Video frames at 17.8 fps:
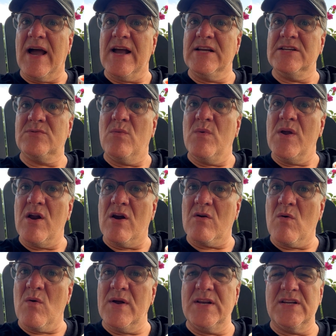guys, we are
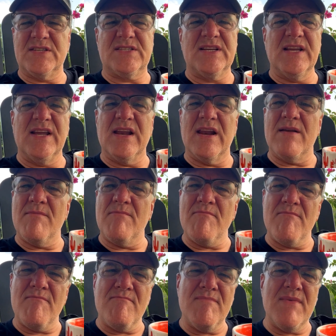going to see an
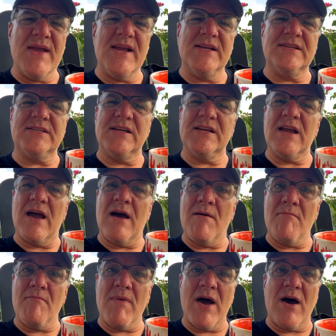amazing
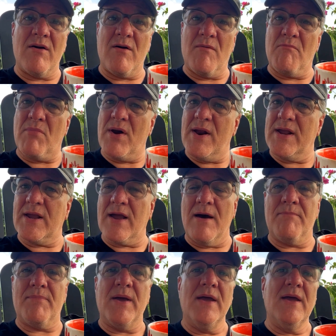amount of
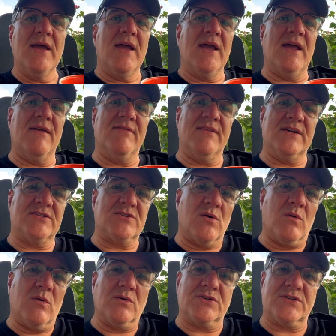breakup in this
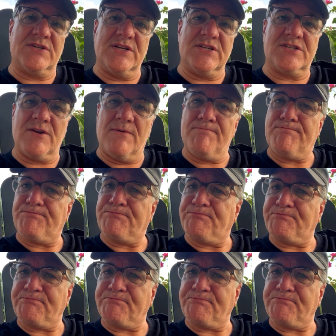whole system.